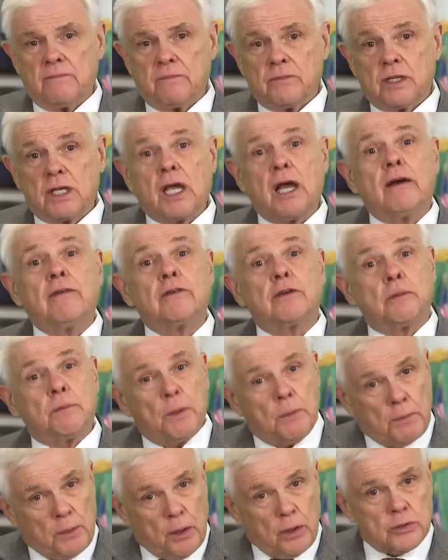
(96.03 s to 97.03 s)
The governor
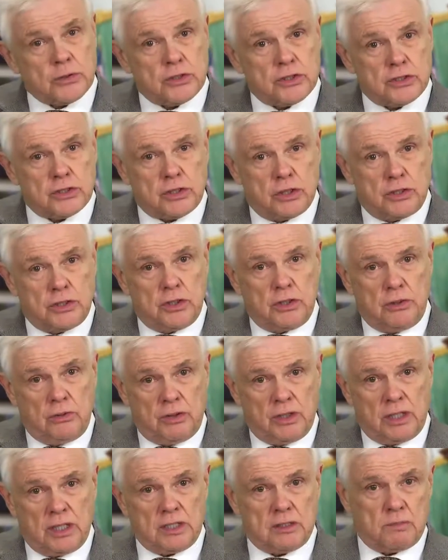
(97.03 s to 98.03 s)
proposes to do
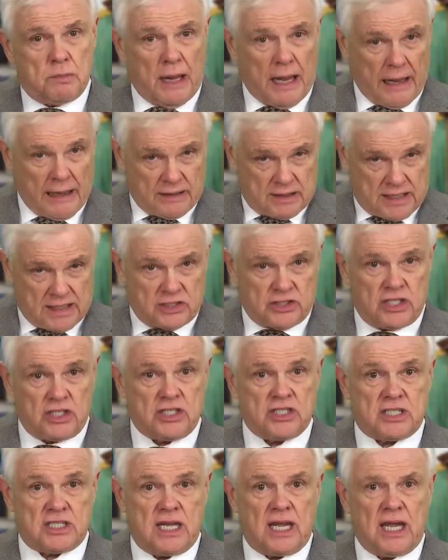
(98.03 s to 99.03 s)
this by, as I
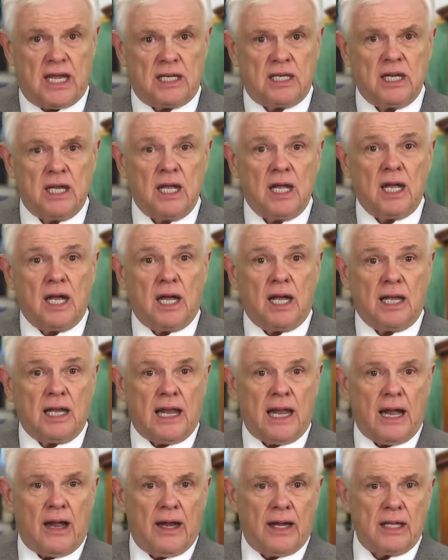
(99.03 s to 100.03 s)
just said,
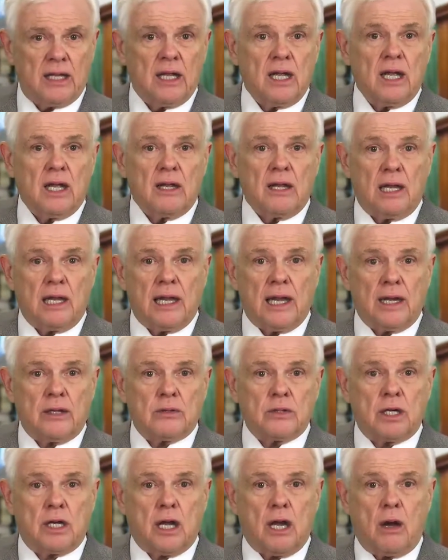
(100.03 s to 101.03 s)
allowing
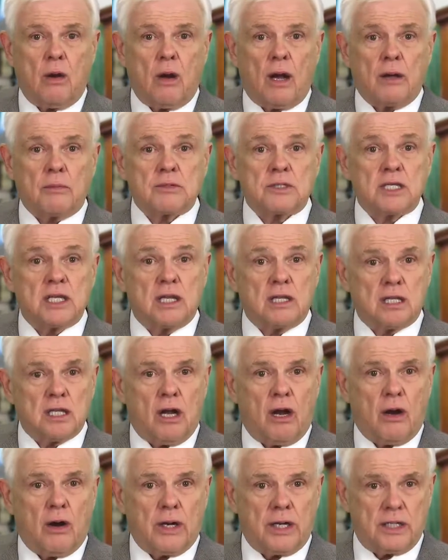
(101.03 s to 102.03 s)
electric co-ops the
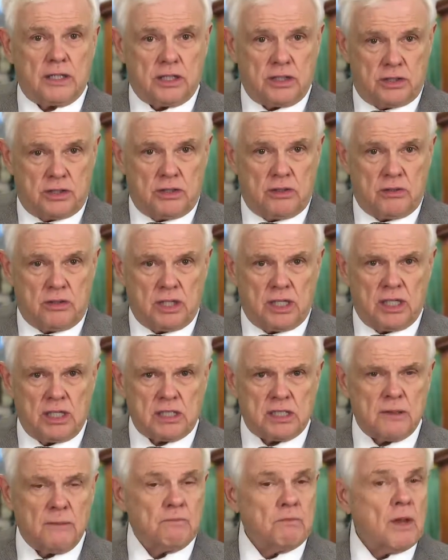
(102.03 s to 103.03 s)
authority to do
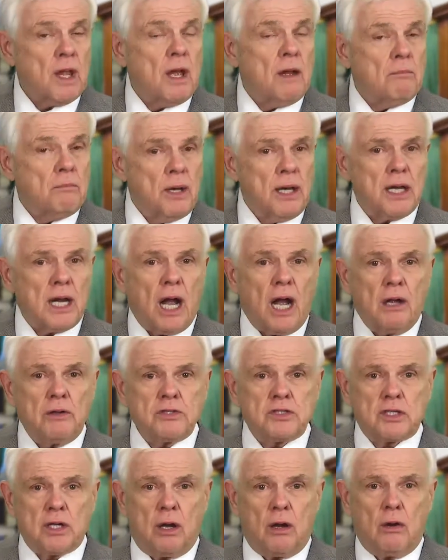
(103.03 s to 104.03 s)
this, but
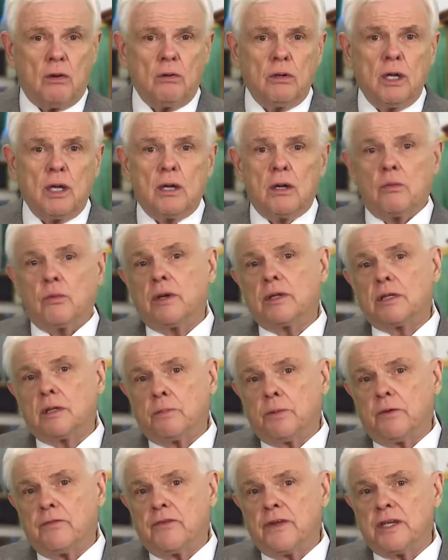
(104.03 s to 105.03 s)
also with the
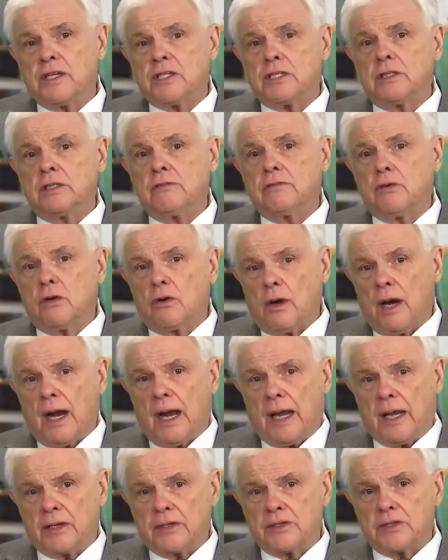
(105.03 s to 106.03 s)
provision of
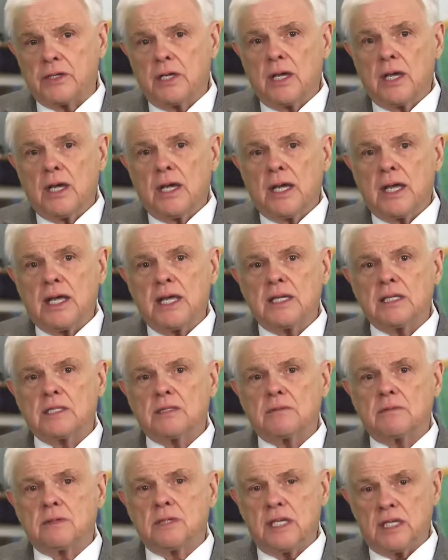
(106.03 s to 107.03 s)
grants.
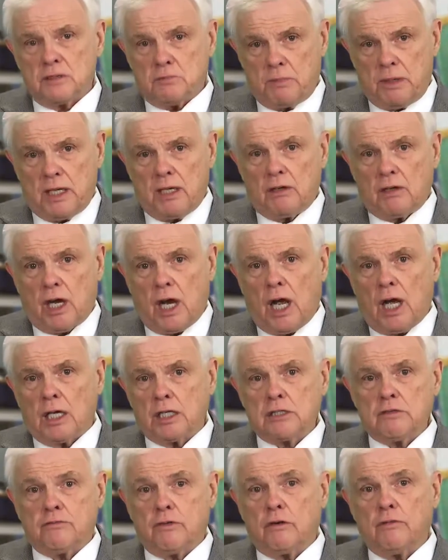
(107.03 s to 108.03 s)
His bill
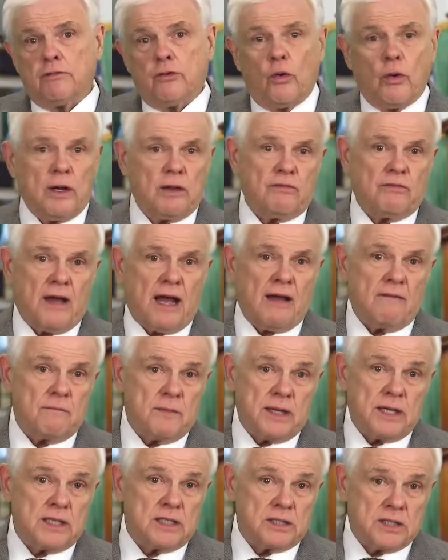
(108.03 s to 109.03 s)
calls for $45
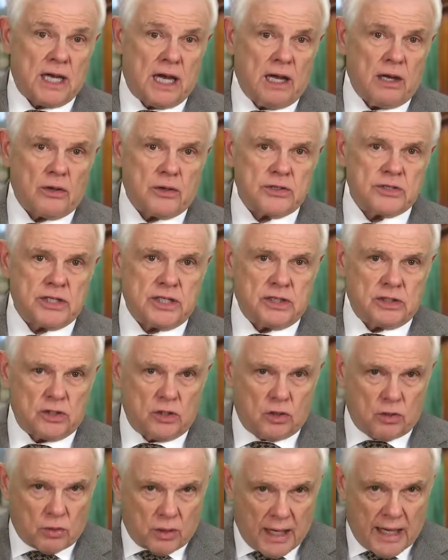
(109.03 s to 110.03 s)
million
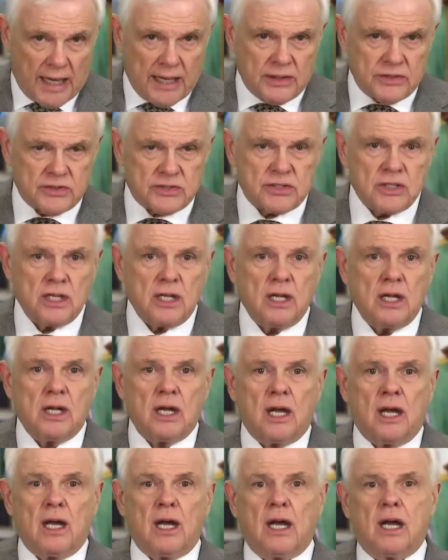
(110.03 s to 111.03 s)
in grants
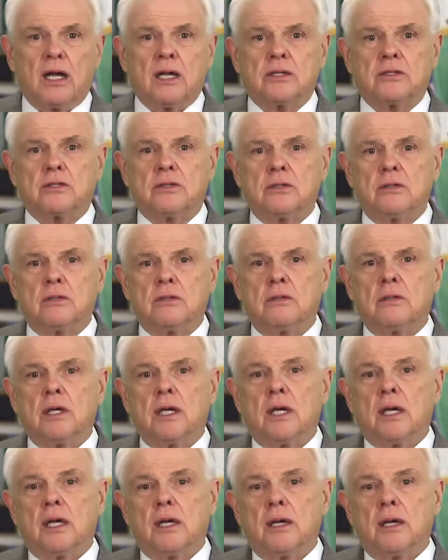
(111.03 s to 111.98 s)
to